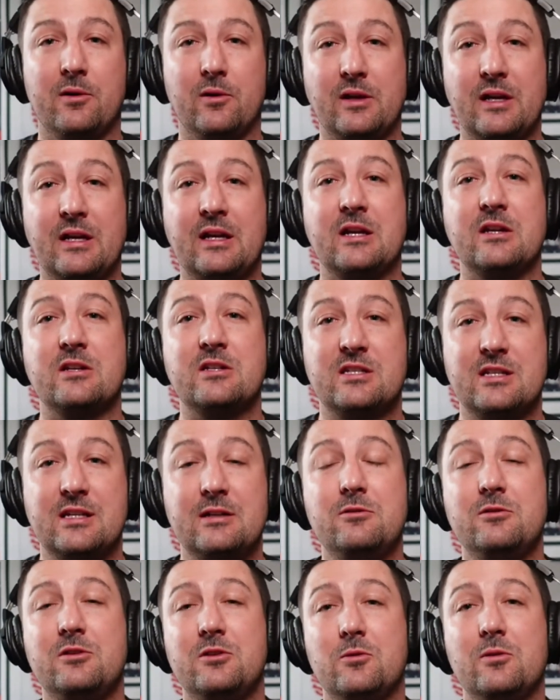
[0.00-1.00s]
you can
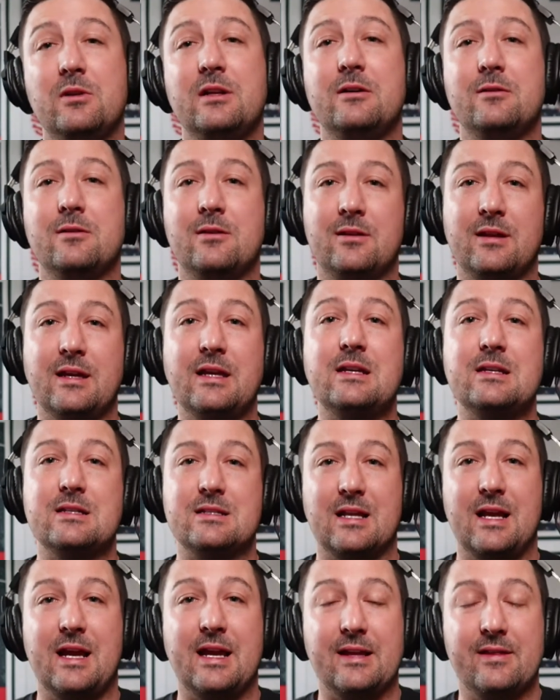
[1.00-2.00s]
still do little things
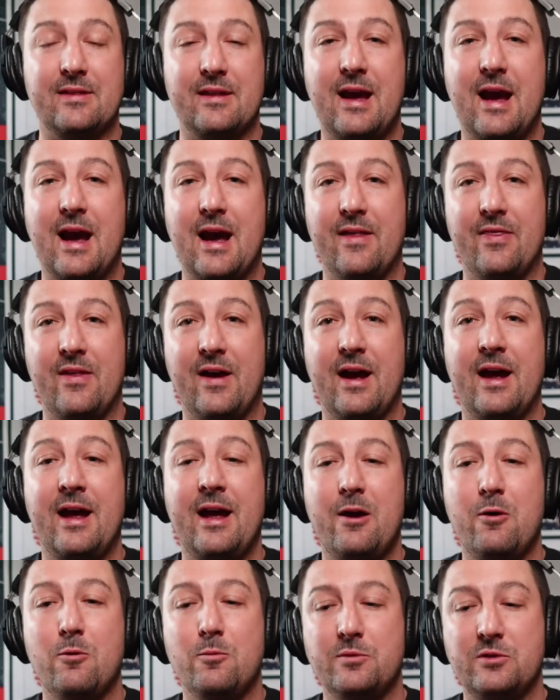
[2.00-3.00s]
like that that
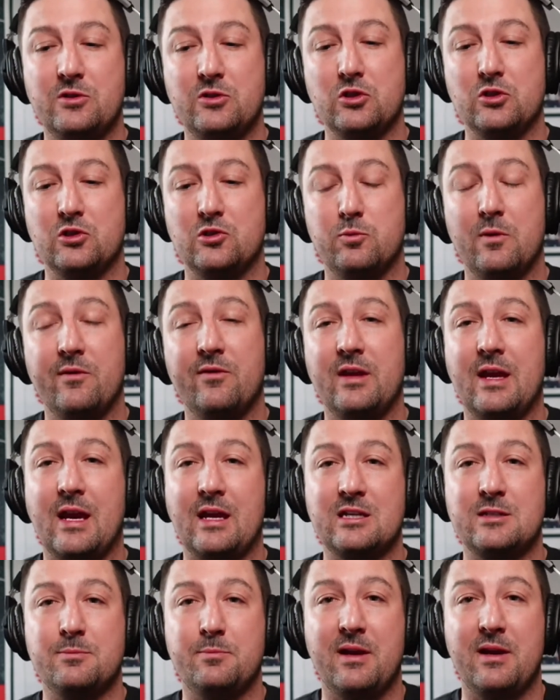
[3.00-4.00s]
helps just with the
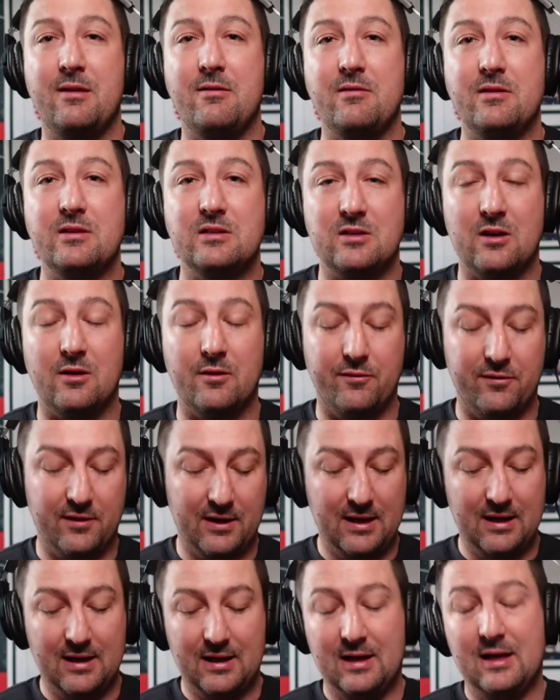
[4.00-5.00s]
experience of
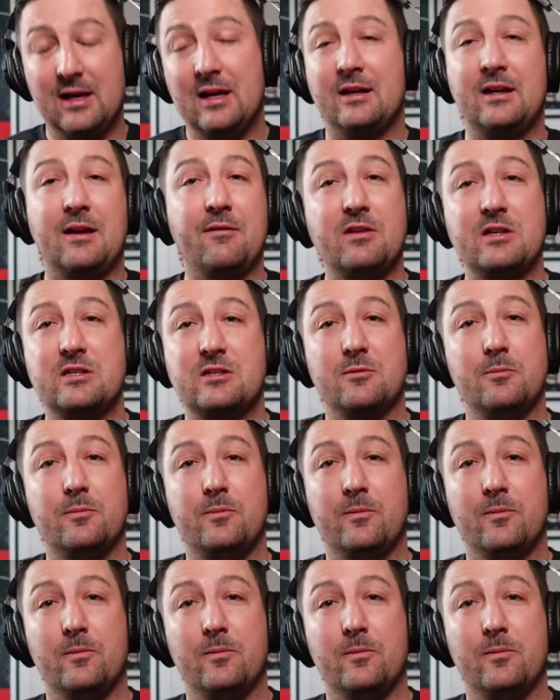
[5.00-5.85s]
giving some